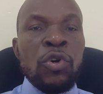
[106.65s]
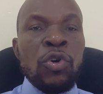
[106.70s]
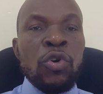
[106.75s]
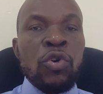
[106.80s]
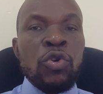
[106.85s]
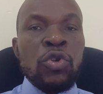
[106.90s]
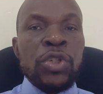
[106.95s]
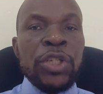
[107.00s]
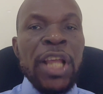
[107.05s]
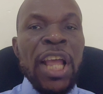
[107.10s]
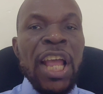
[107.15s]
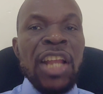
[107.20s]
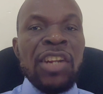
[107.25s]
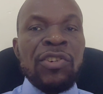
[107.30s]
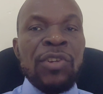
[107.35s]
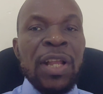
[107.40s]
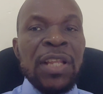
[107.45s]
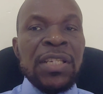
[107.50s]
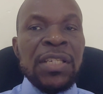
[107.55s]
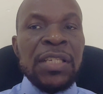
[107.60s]
whose
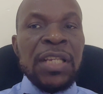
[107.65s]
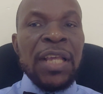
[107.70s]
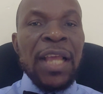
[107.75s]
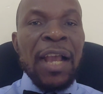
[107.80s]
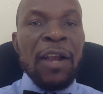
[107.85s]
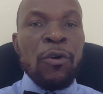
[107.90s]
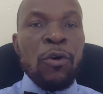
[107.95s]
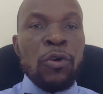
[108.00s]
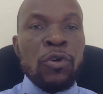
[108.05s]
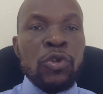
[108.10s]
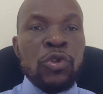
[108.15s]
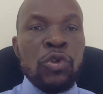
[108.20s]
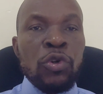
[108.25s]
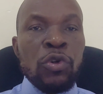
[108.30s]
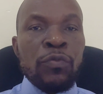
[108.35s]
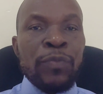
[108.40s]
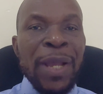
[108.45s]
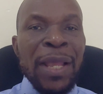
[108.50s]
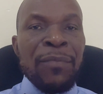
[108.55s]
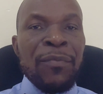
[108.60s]
entry and stay are
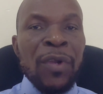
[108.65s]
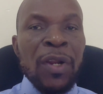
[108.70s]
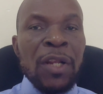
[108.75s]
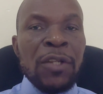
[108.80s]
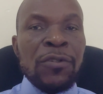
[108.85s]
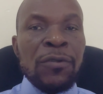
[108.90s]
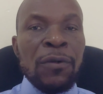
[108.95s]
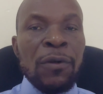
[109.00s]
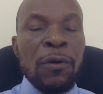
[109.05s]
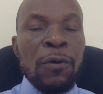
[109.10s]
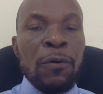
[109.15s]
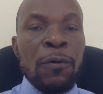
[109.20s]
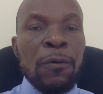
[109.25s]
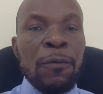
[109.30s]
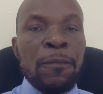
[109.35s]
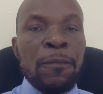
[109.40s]
controlled by immigration law.